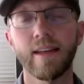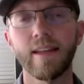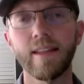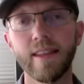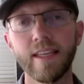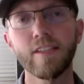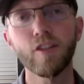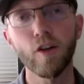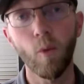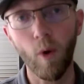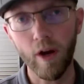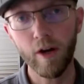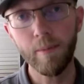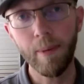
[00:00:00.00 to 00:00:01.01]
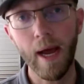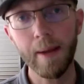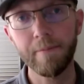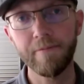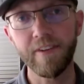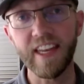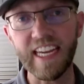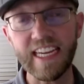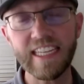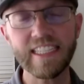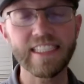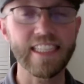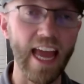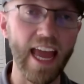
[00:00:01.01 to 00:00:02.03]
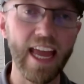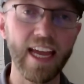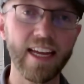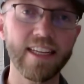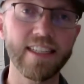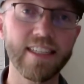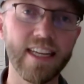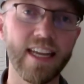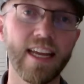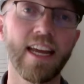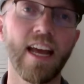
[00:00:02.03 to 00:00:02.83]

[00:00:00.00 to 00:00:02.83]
These are water pipe fittings and